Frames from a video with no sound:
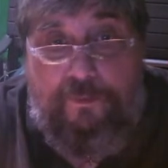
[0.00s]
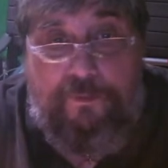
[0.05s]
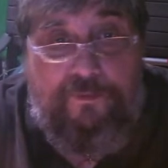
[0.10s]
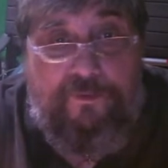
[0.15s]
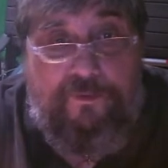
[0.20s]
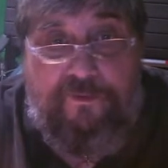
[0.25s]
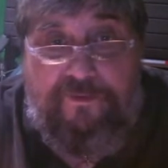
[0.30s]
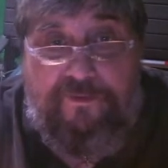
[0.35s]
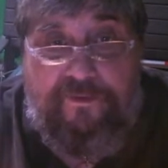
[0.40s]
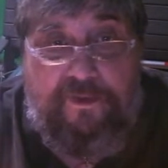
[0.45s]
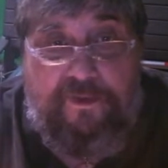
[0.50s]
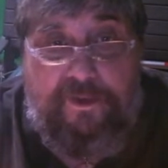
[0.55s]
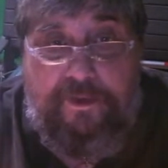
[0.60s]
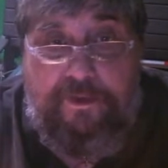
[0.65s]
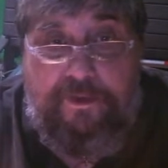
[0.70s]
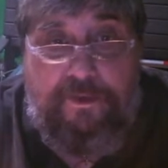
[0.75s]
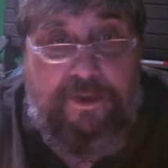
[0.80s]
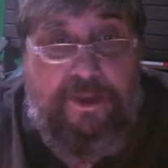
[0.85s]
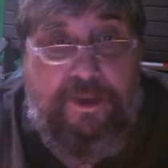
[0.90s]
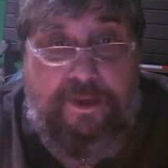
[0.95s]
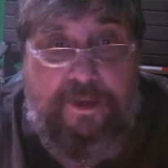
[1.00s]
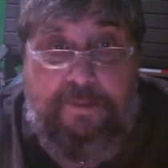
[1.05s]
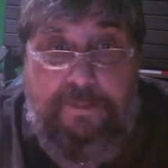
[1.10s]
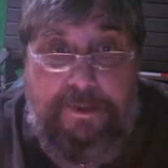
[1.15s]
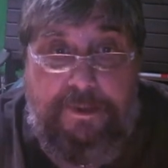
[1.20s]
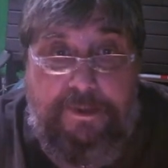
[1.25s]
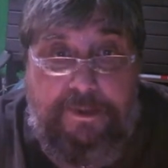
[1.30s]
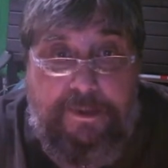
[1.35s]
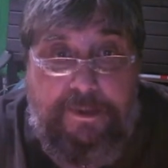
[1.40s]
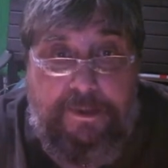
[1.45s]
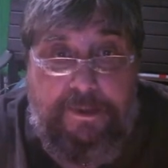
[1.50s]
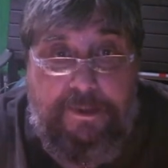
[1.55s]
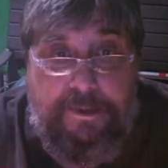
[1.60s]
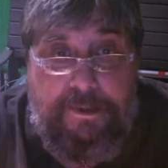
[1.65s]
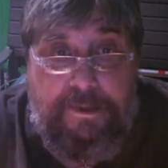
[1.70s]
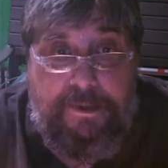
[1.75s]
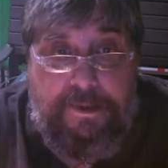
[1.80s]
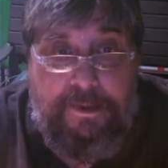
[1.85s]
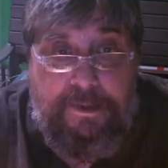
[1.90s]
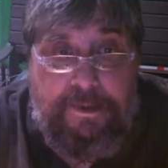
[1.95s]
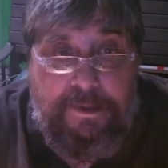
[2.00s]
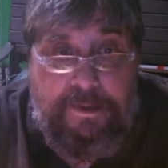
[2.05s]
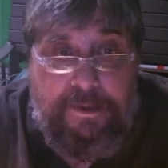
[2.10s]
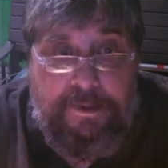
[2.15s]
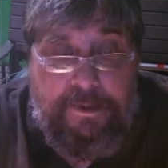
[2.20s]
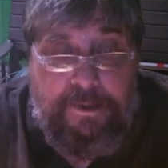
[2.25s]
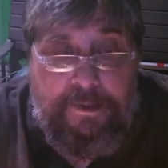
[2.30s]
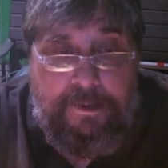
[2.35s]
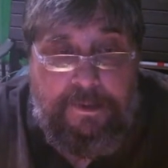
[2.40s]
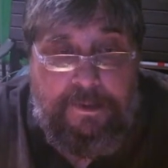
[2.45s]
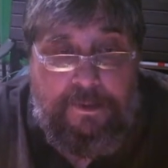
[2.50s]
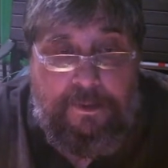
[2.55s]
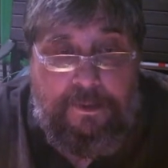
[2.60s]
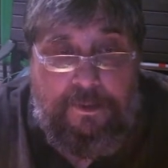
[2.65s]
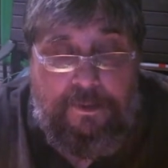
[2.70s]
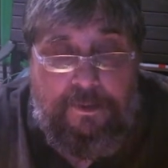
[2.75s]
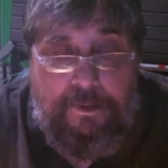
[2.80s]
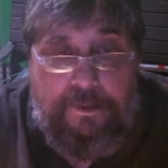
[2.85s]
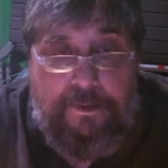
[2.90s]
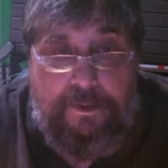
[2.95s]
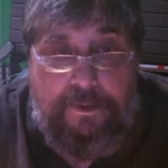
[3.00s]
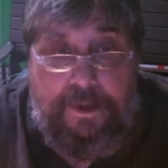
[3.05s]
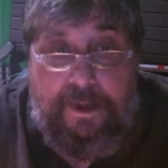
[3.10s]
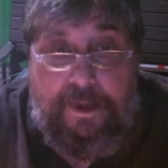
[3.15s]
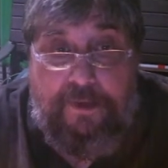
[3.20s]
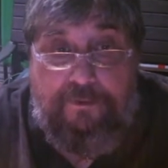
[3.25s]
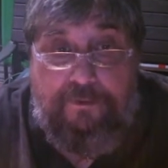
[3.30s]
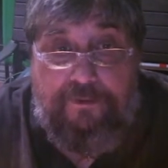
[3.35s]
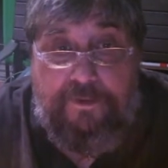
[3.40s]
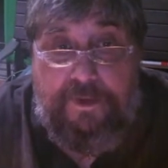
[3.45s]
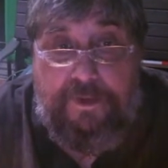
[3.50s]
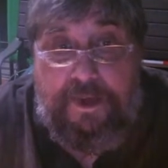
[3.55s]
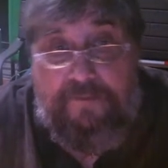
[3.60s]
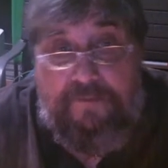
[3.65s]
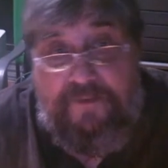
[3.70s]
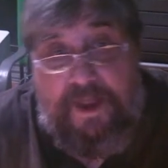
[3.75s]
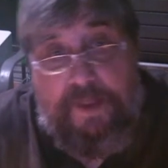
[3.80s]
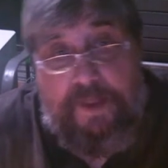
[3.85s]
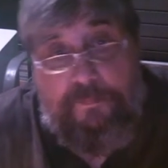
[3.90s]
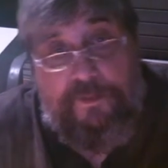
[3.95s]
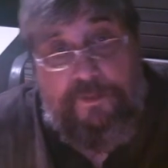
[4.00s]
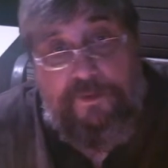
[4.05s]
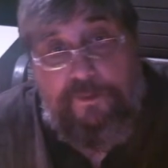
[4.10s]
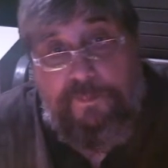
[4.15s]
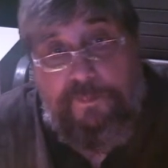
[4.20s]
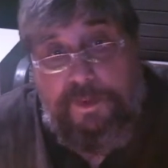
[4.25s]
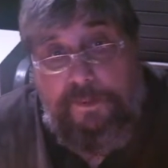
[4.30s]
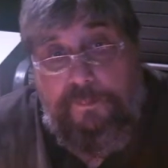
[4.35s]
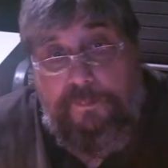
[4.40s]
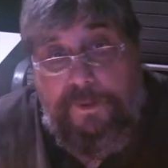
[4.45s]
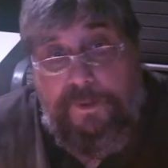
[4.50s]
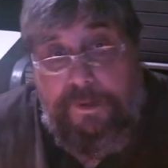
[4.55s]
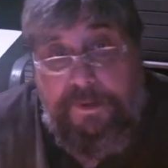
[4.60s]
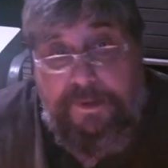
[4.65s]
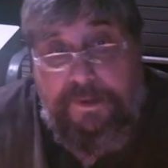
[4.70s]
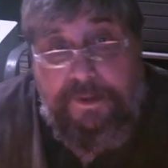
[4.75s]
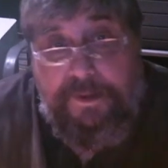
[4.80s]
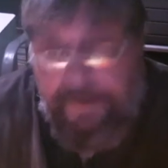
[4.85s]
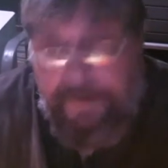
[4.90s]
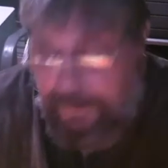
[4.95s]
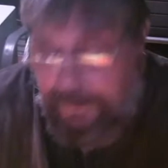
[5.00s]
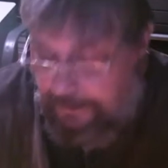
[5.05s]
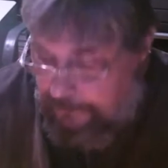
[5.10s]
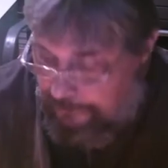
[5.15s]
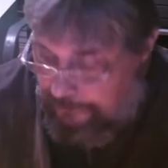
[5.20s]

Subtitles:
would just say, you got to be kidding, could actually have happened to me, but it did.